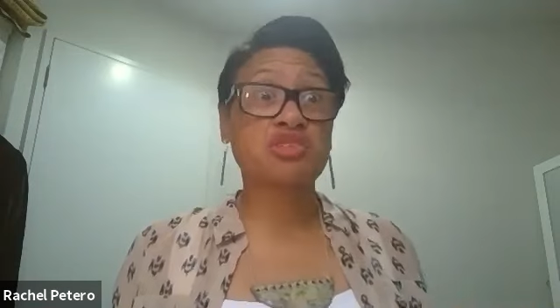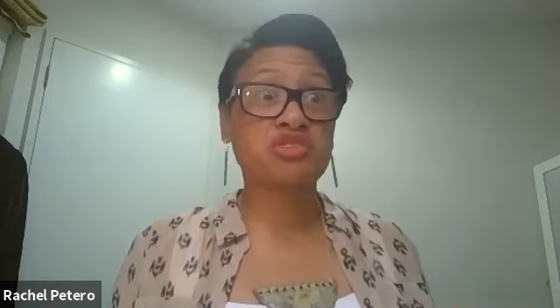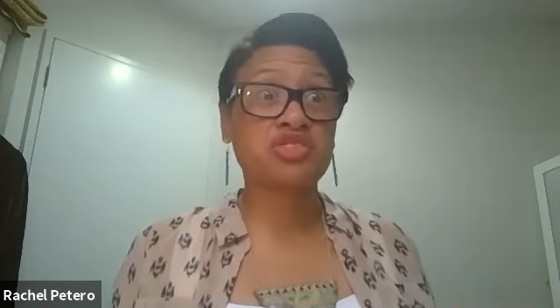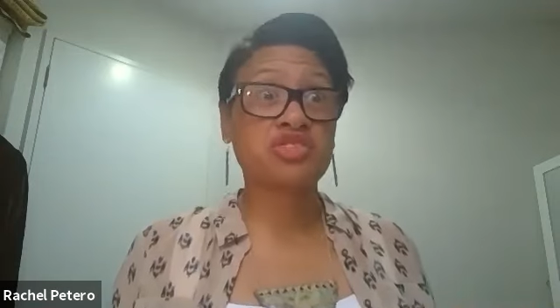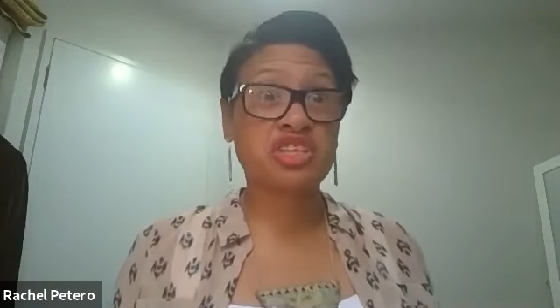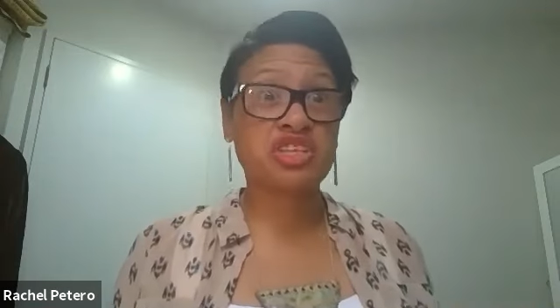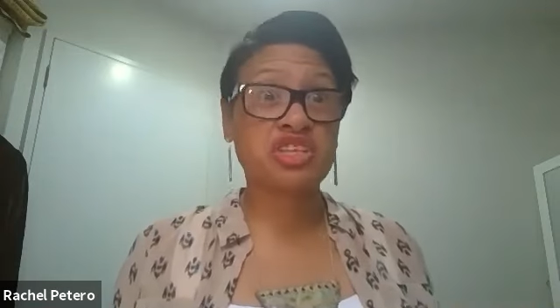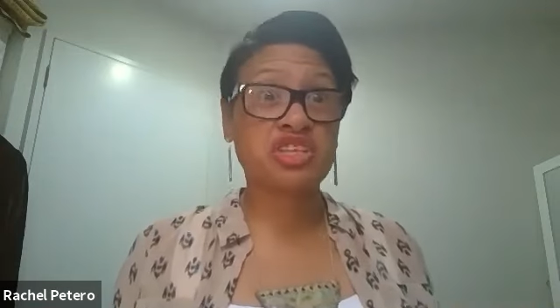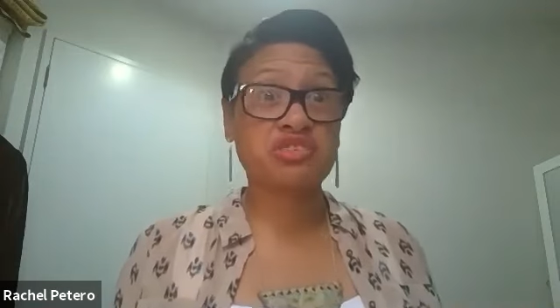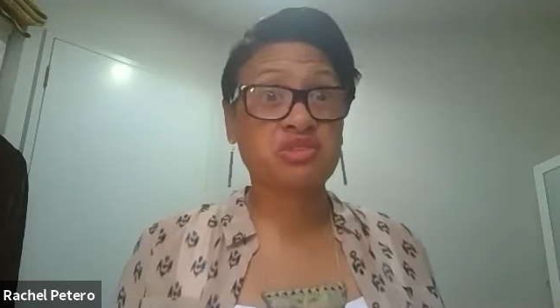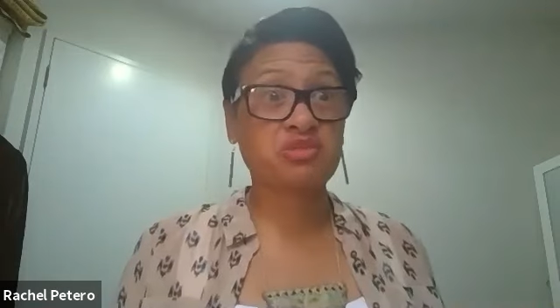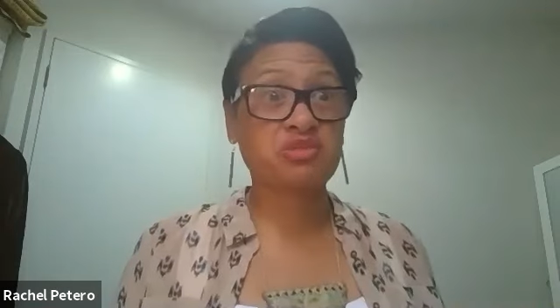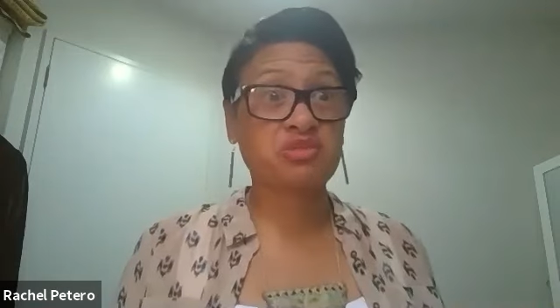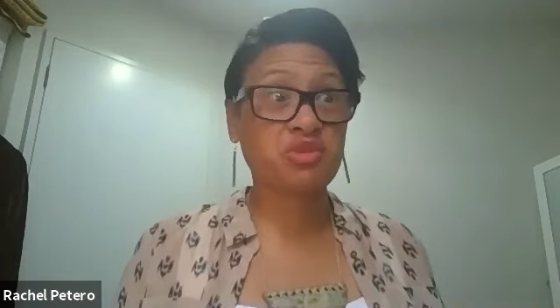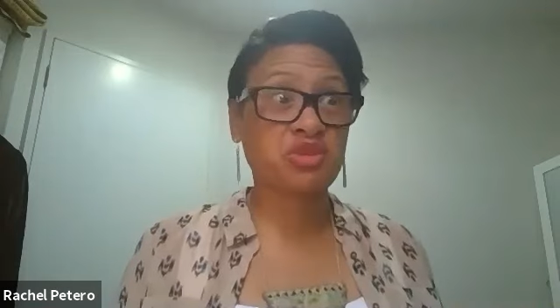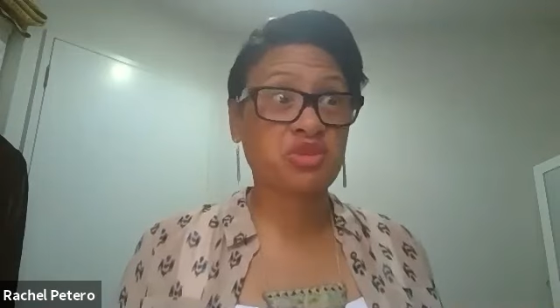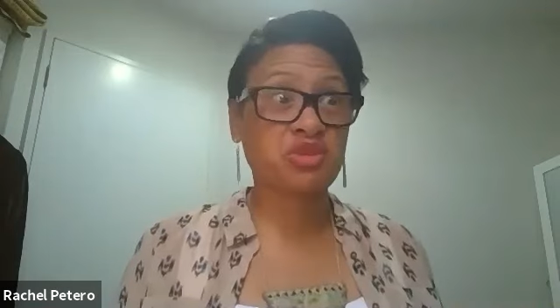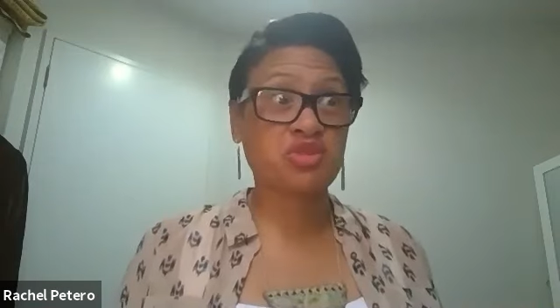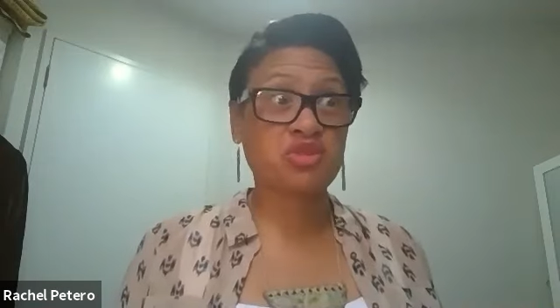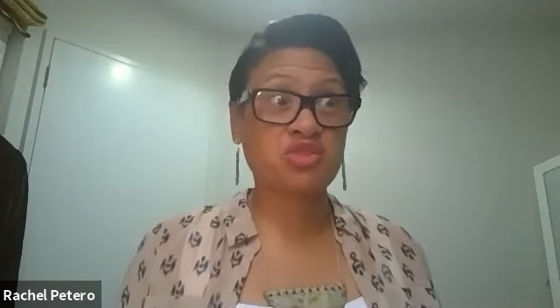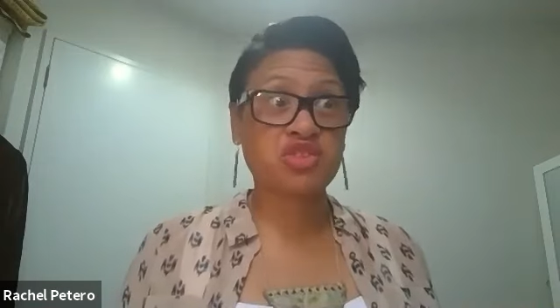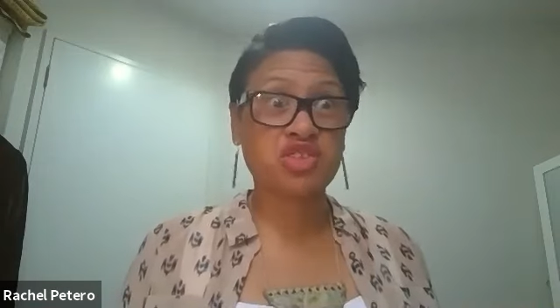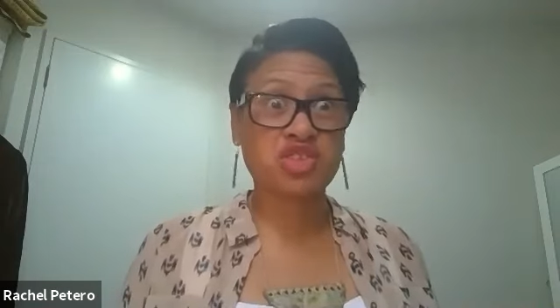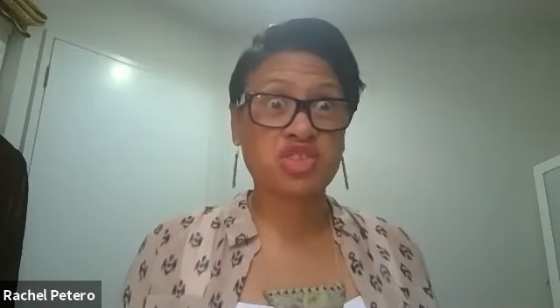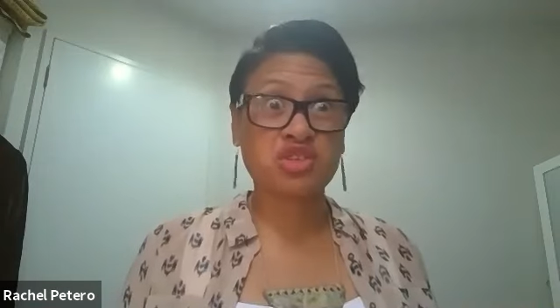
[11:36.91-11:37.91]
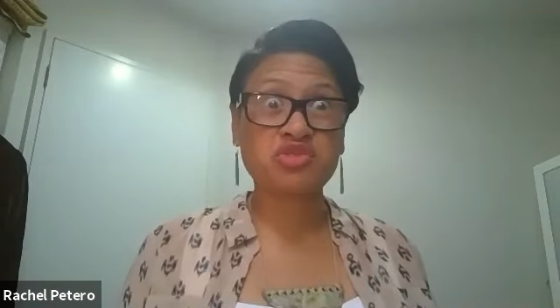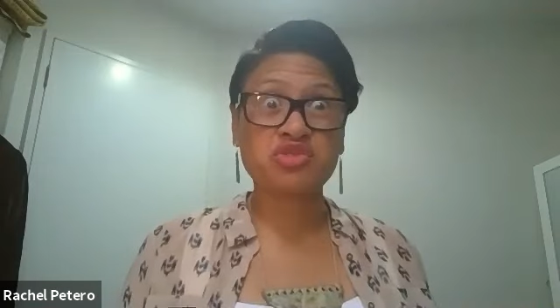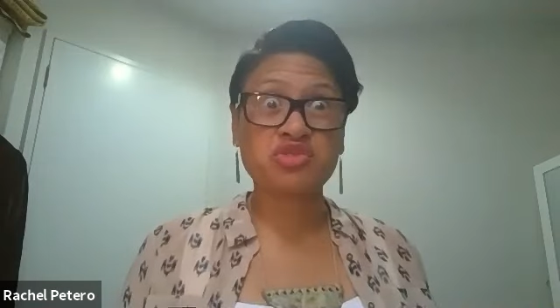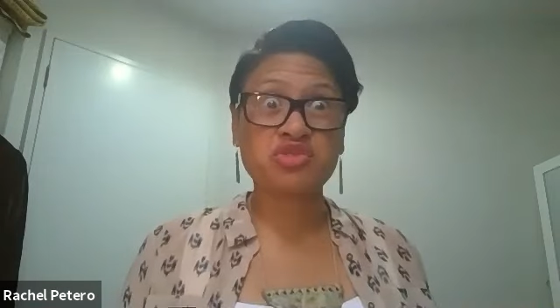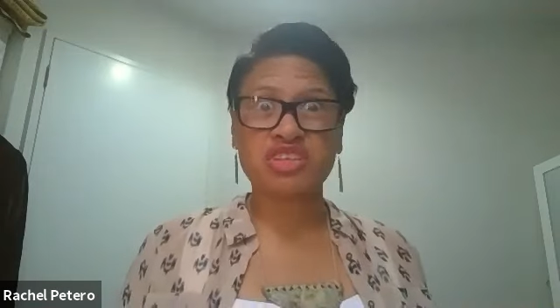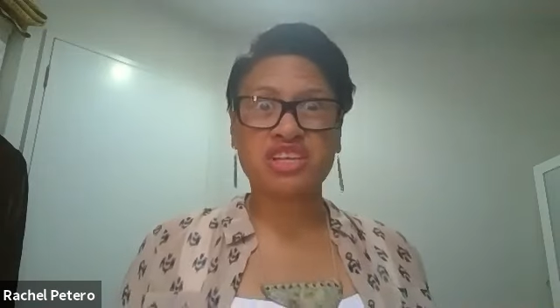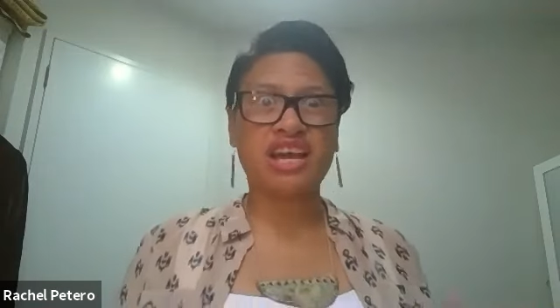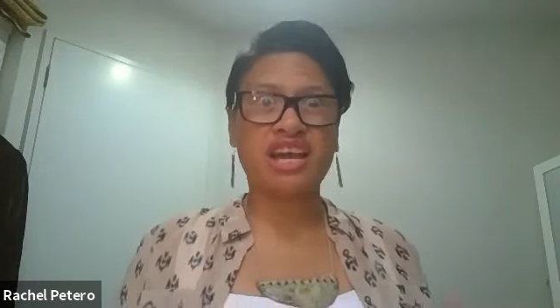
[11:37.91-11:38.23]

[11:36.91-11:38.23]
sharing with your children.